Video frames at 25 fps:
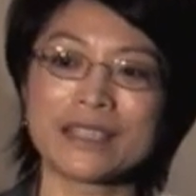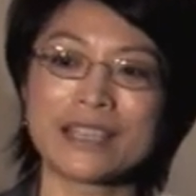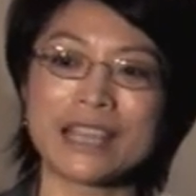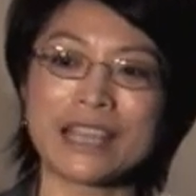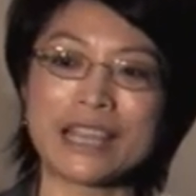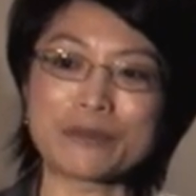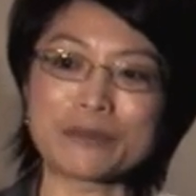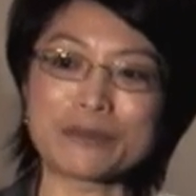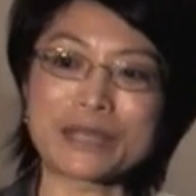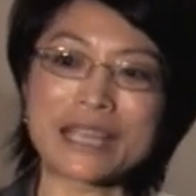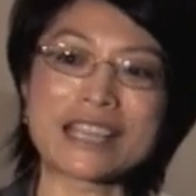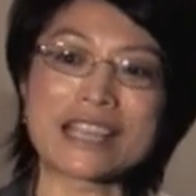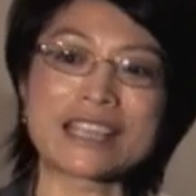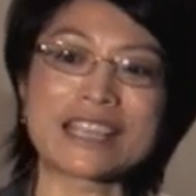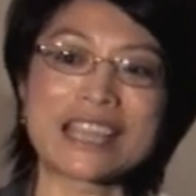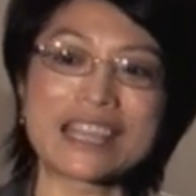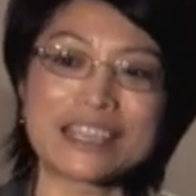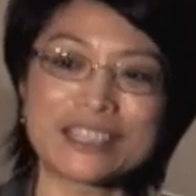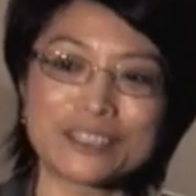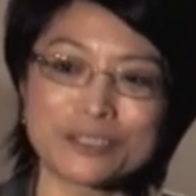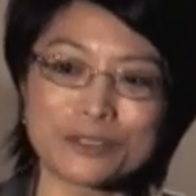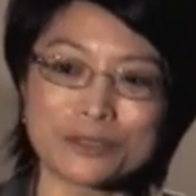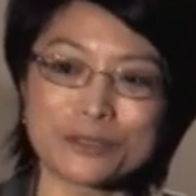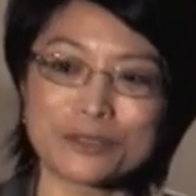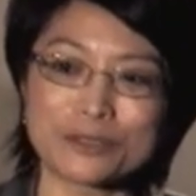and we can get
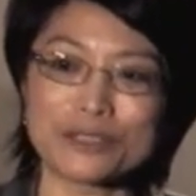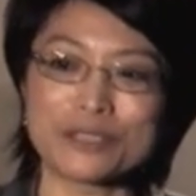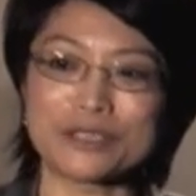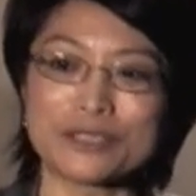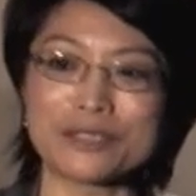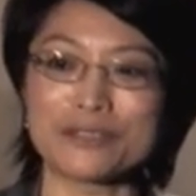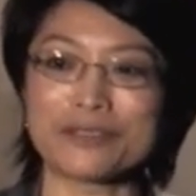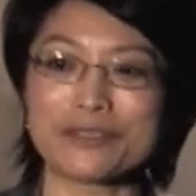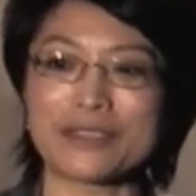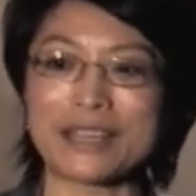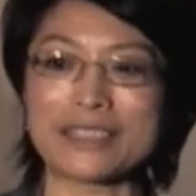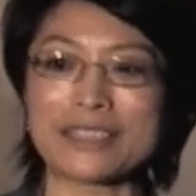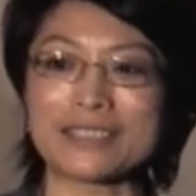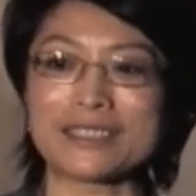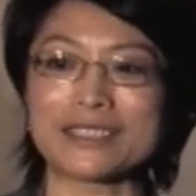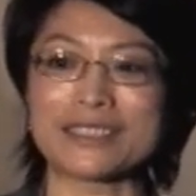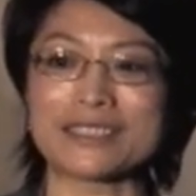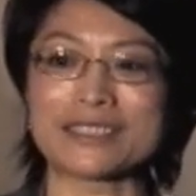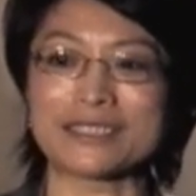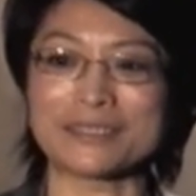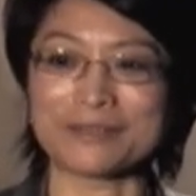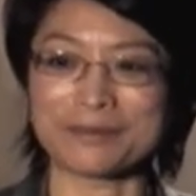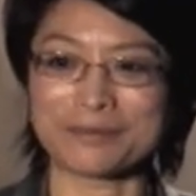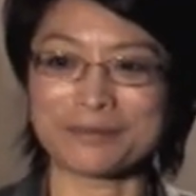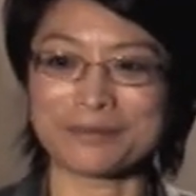the solutions
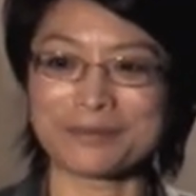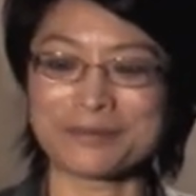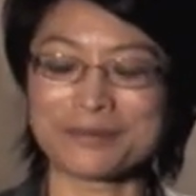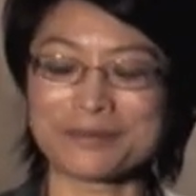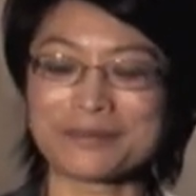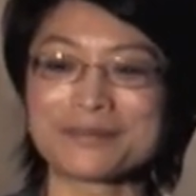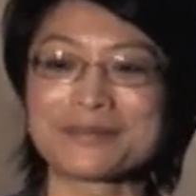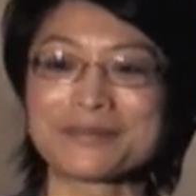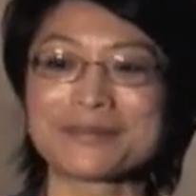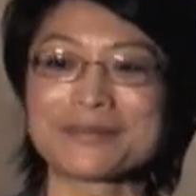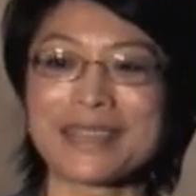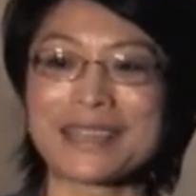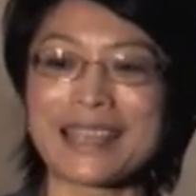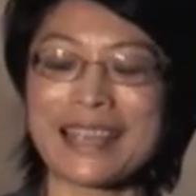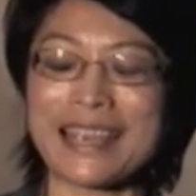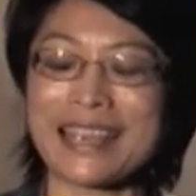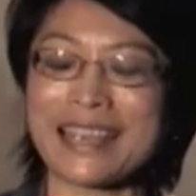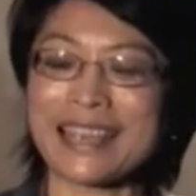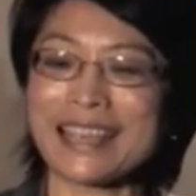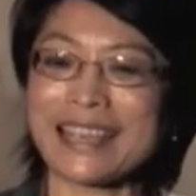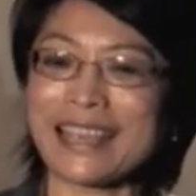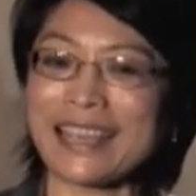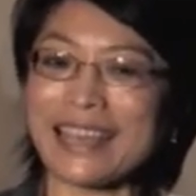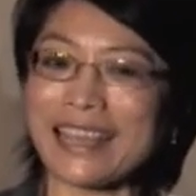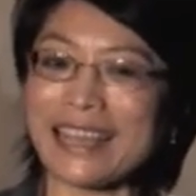faster.
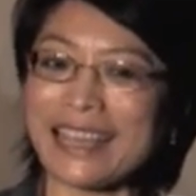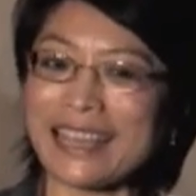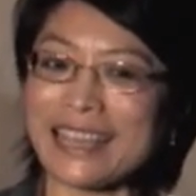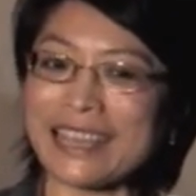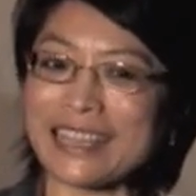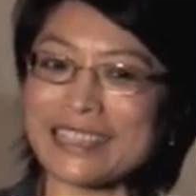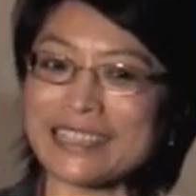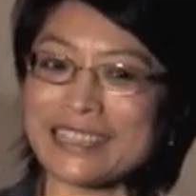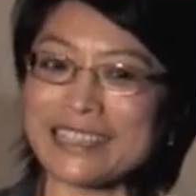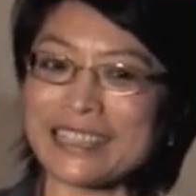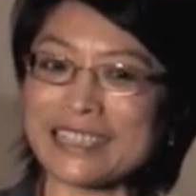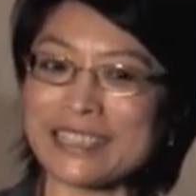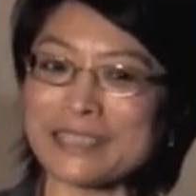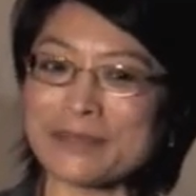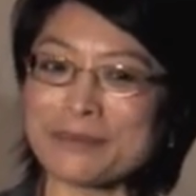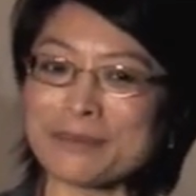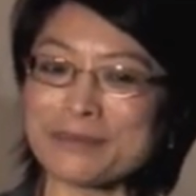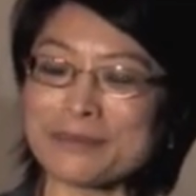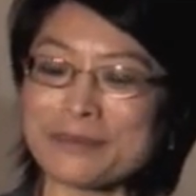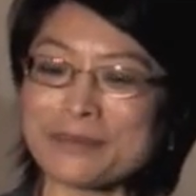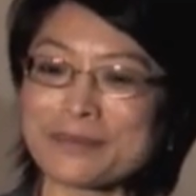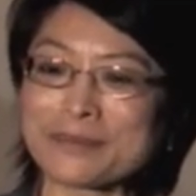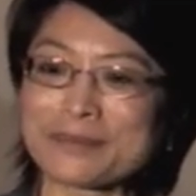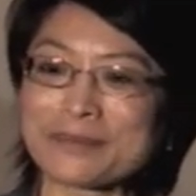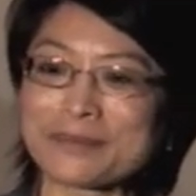
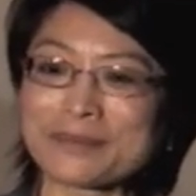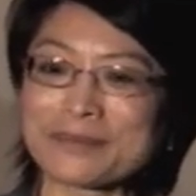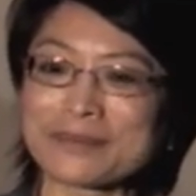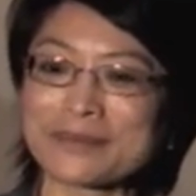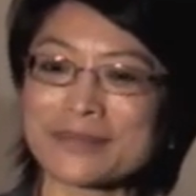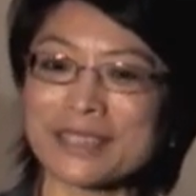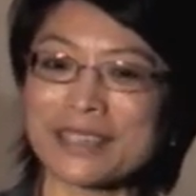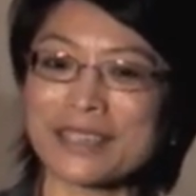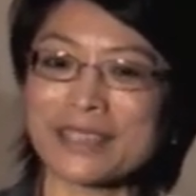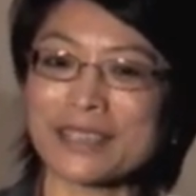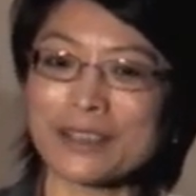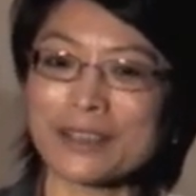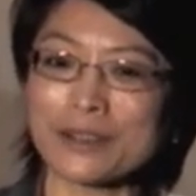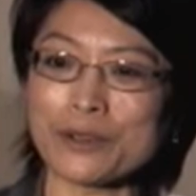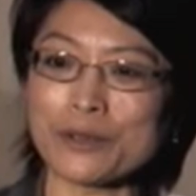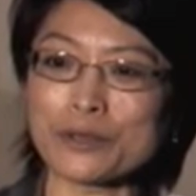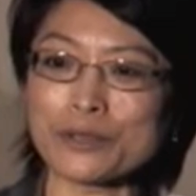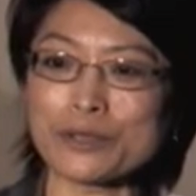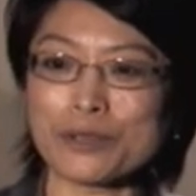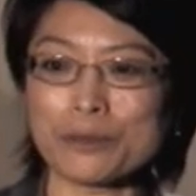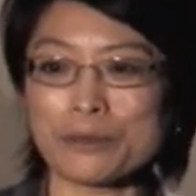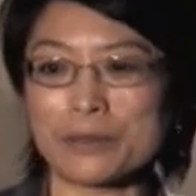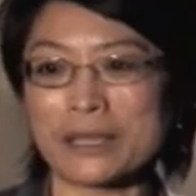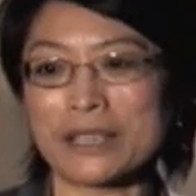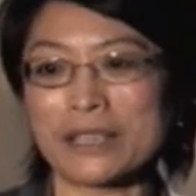And
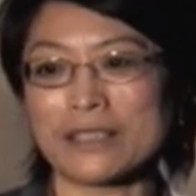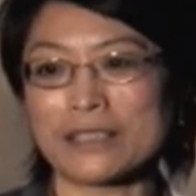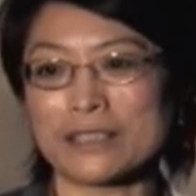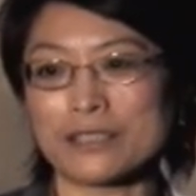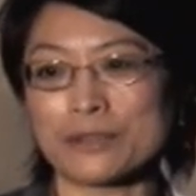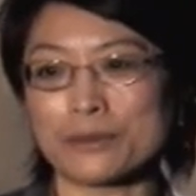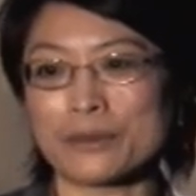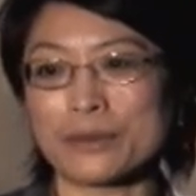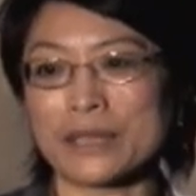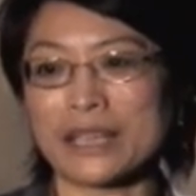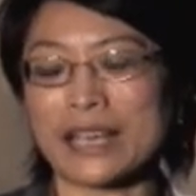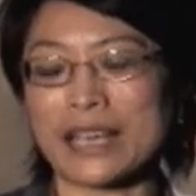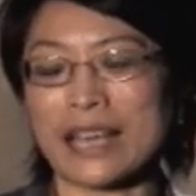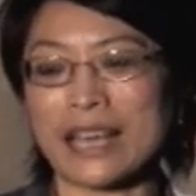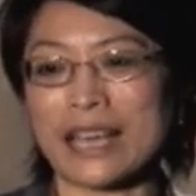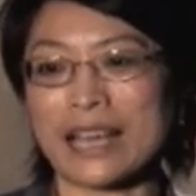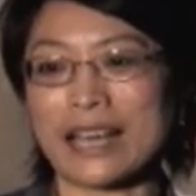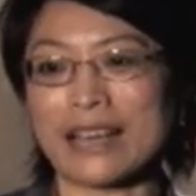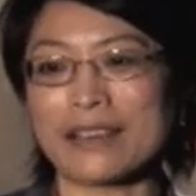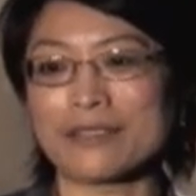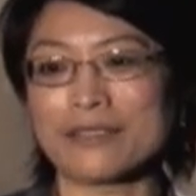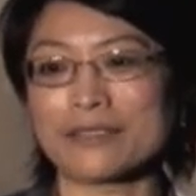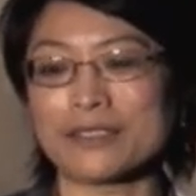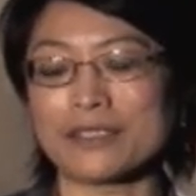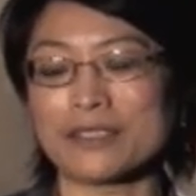also because we
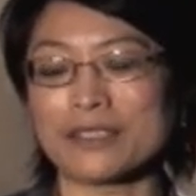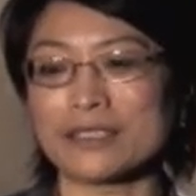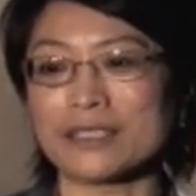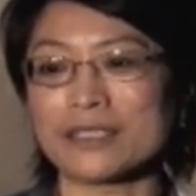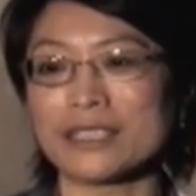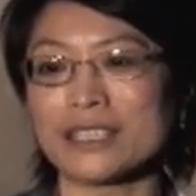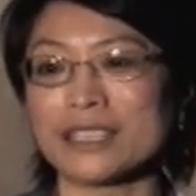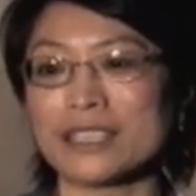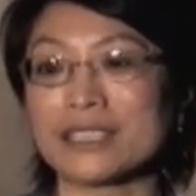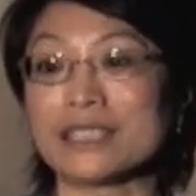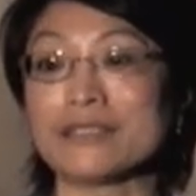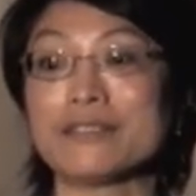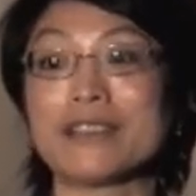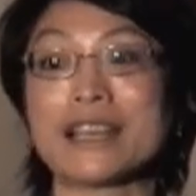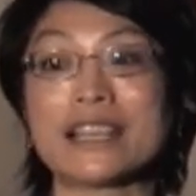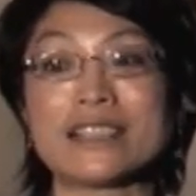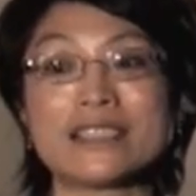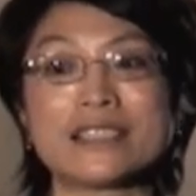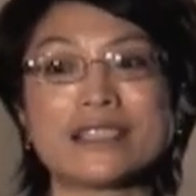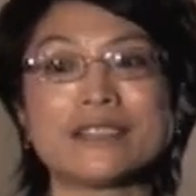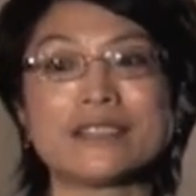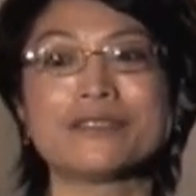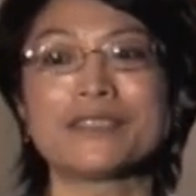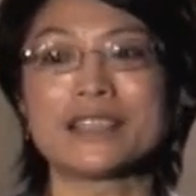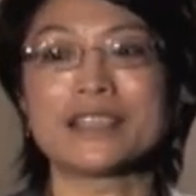have
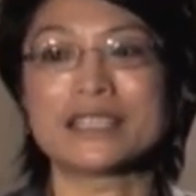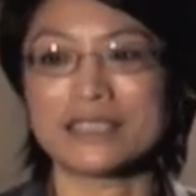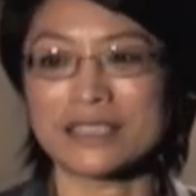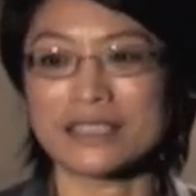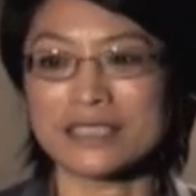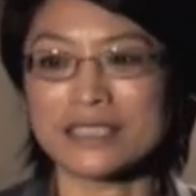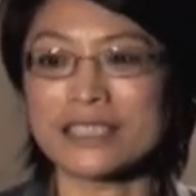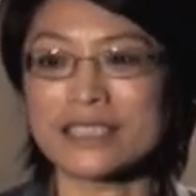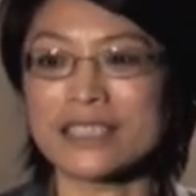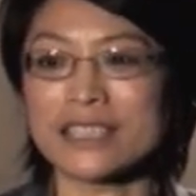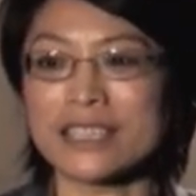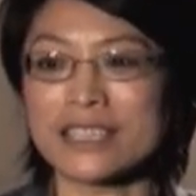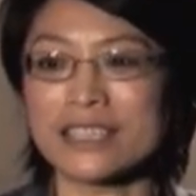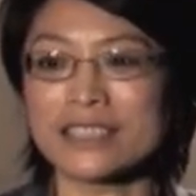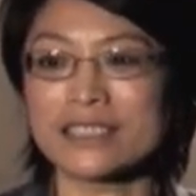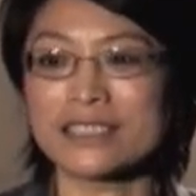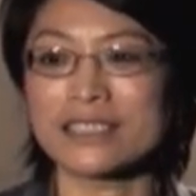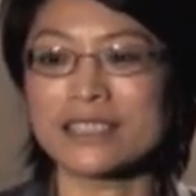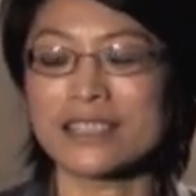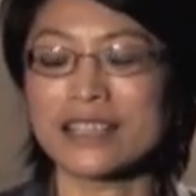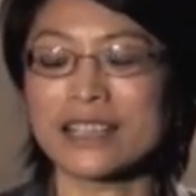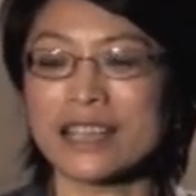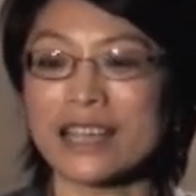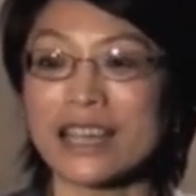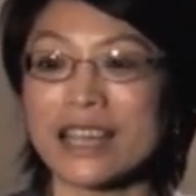advanced facilities
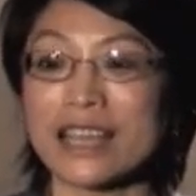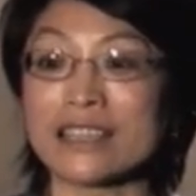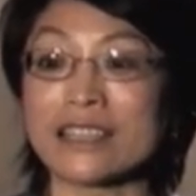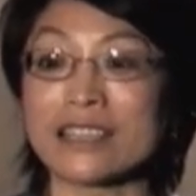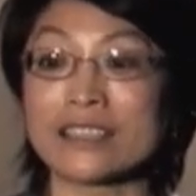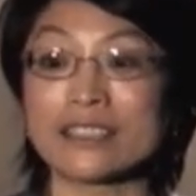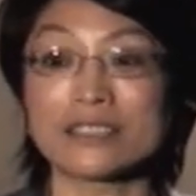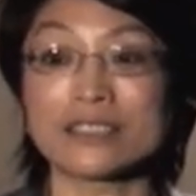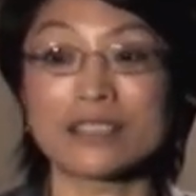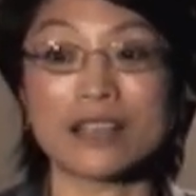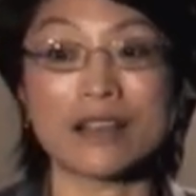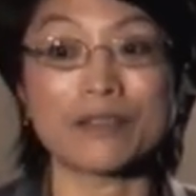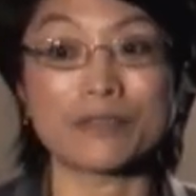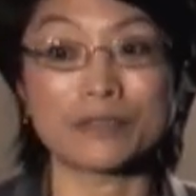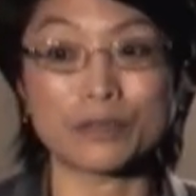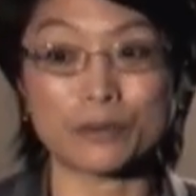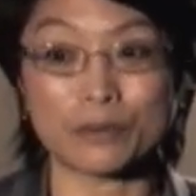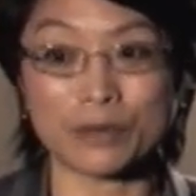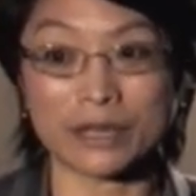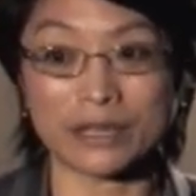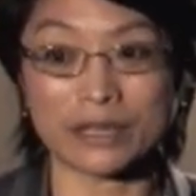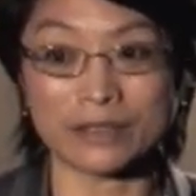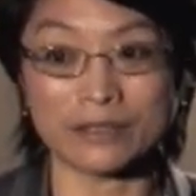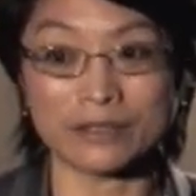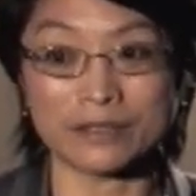and the
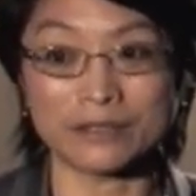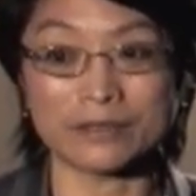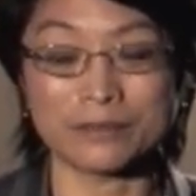software.